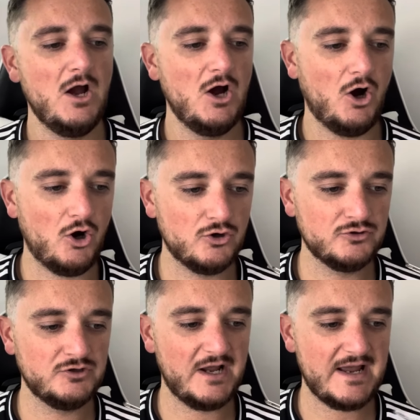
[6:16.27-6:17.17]

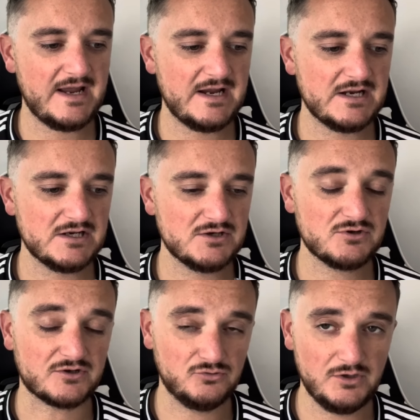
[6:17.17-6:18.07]
On, I
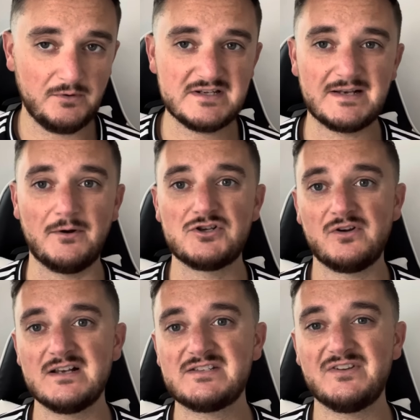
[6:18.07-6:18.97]
told you what he said about
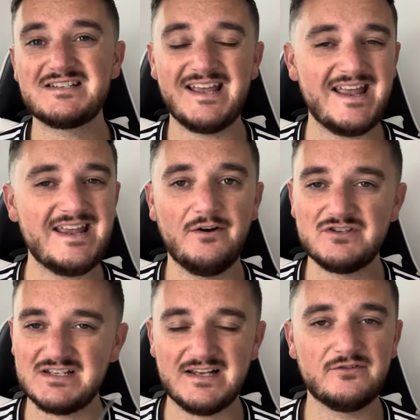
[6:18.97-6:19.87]
transfers. Gahey,
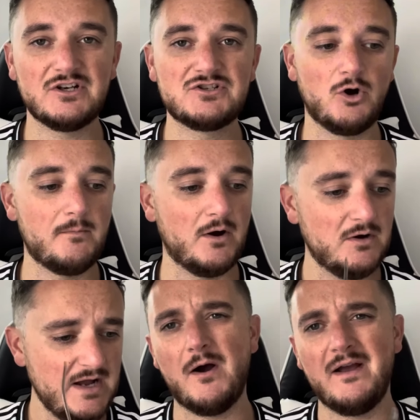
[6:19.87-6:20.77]
obviously, he's never going to talk about
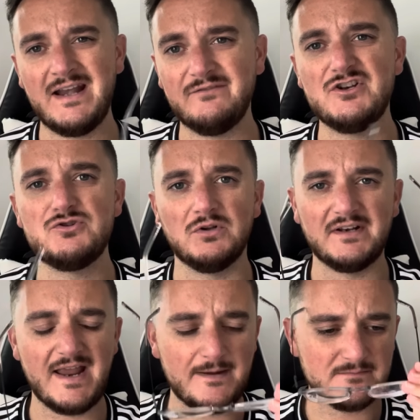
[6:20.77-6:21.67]
individual
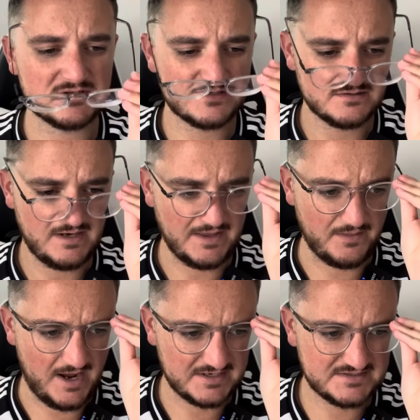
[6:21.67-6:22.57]
names like
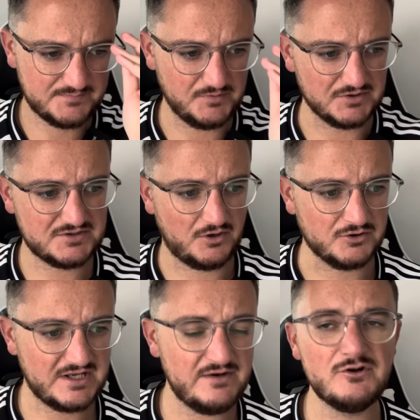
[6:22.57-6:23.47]
that. But on
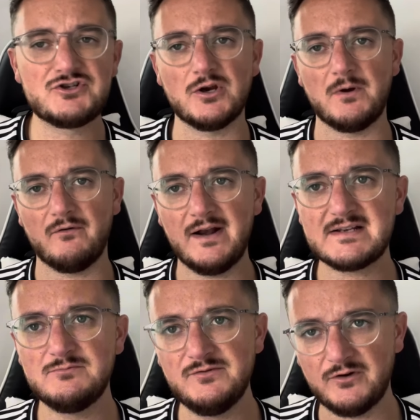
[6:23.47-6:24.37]
Kieran Trippier, right, let's
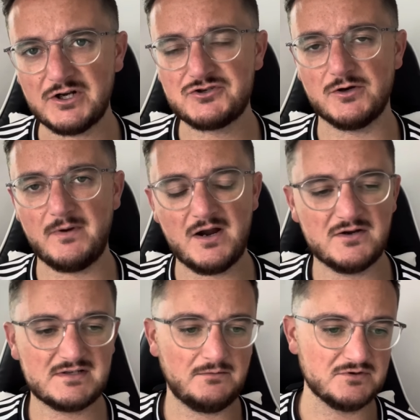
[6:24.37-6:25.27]
move on to Trippier, because
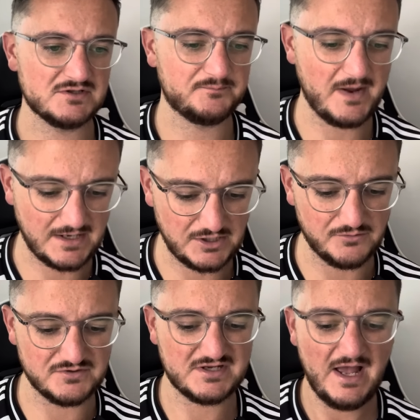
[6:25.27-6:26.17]
that was the big
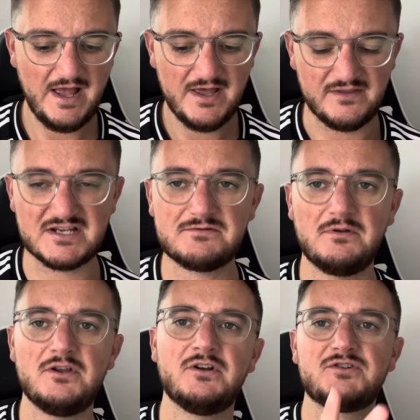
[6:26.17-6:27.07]
news this week
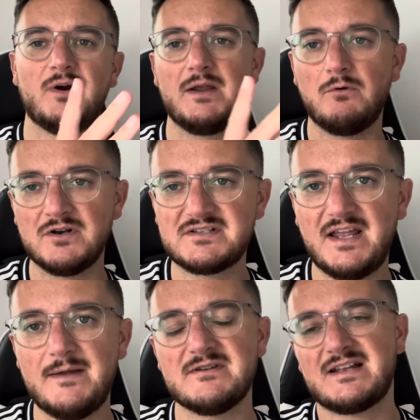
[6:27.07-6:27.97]
in the 21s
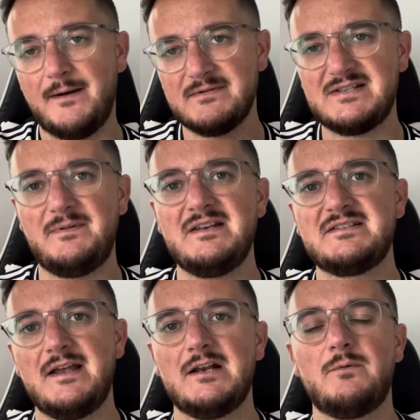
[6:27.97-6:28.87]
game. His captaincy being
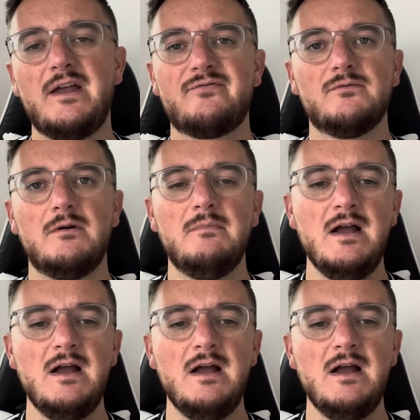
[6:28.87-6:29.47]
taken away from him.